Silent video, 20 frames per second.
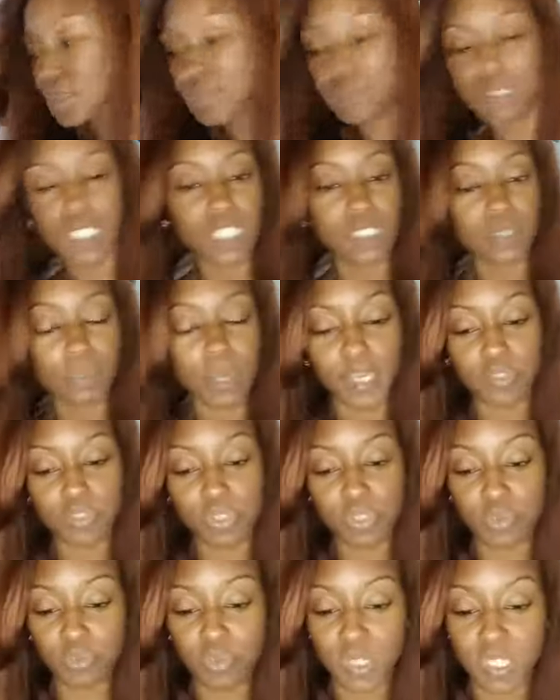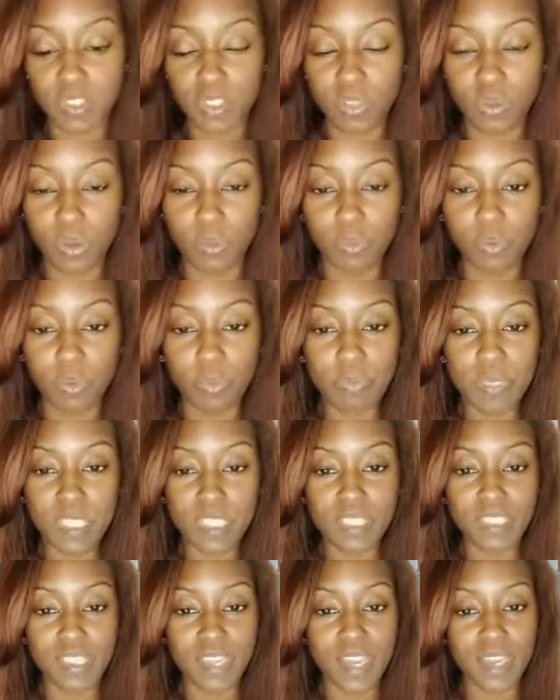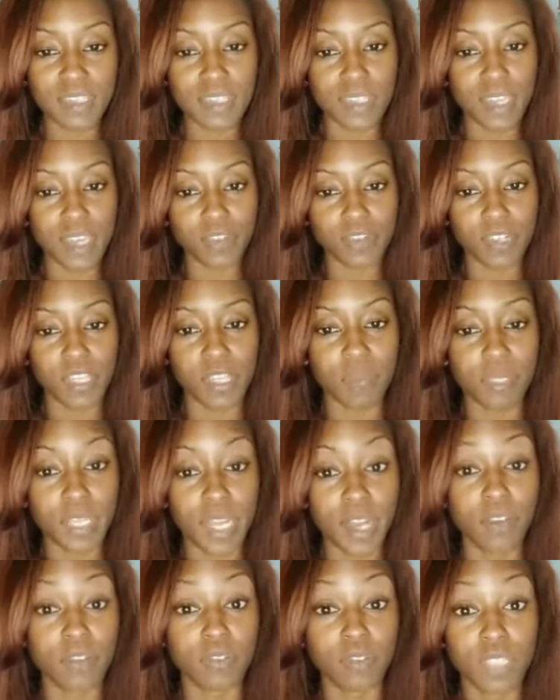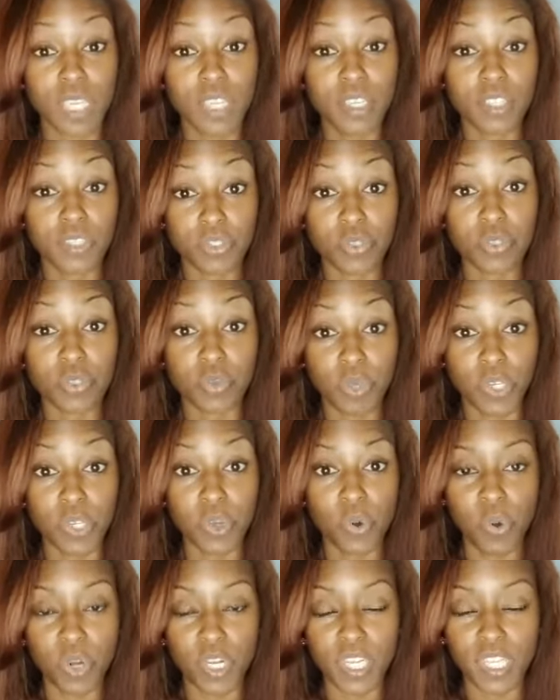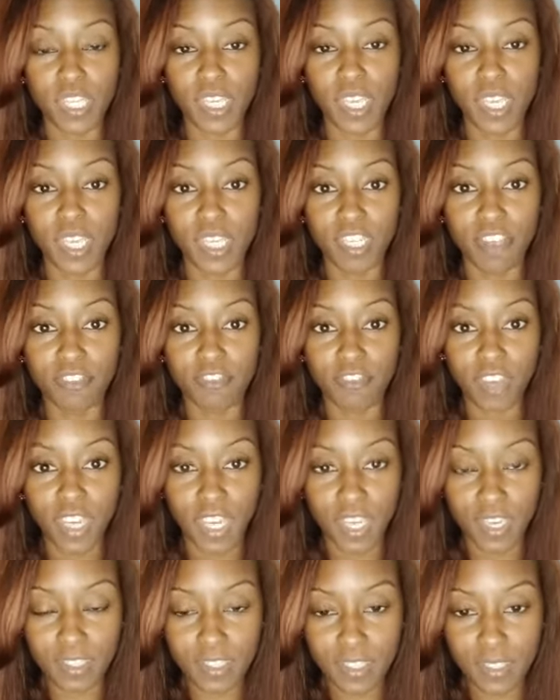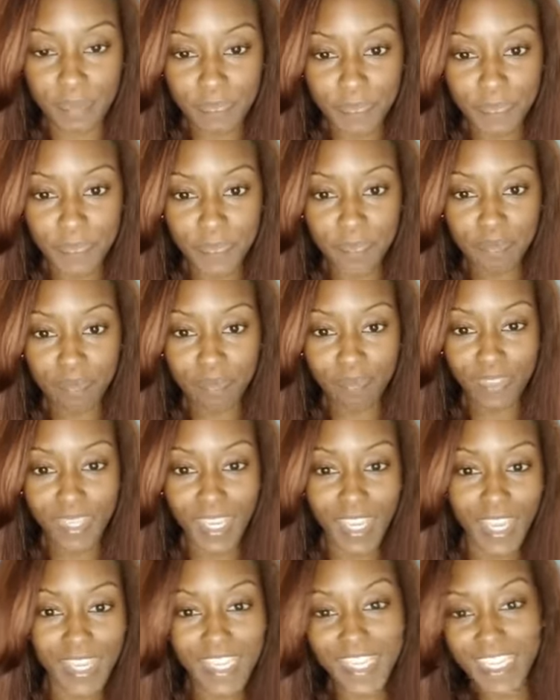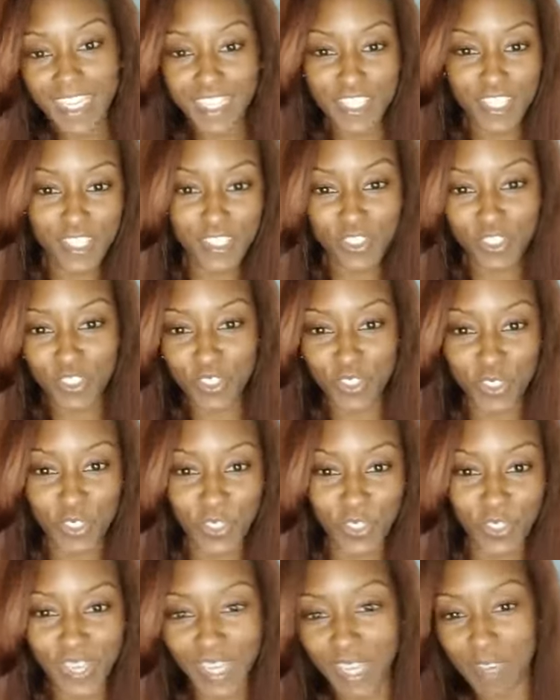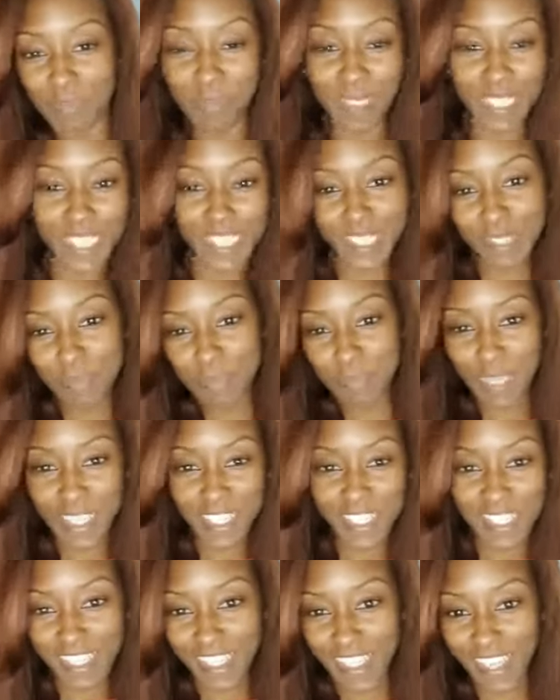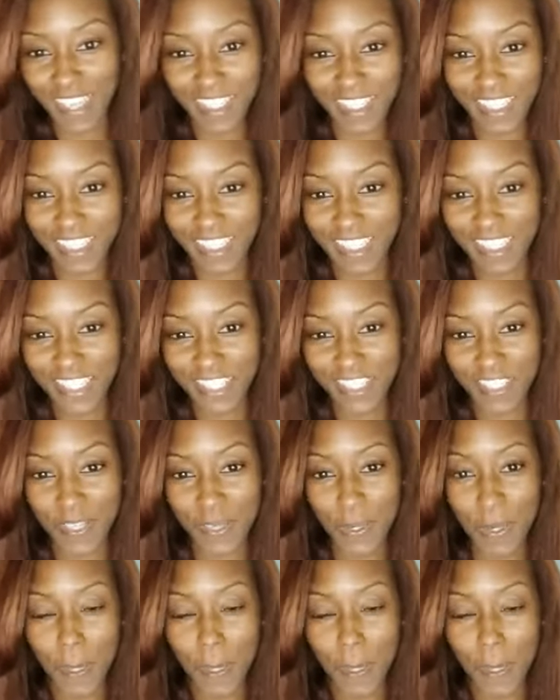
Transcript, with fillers: in about two weeks, so I will miss that Saturday, but I'll do the recording in advance. Hey, cousin Cheryl. Hey, bless Bessie and Alicia.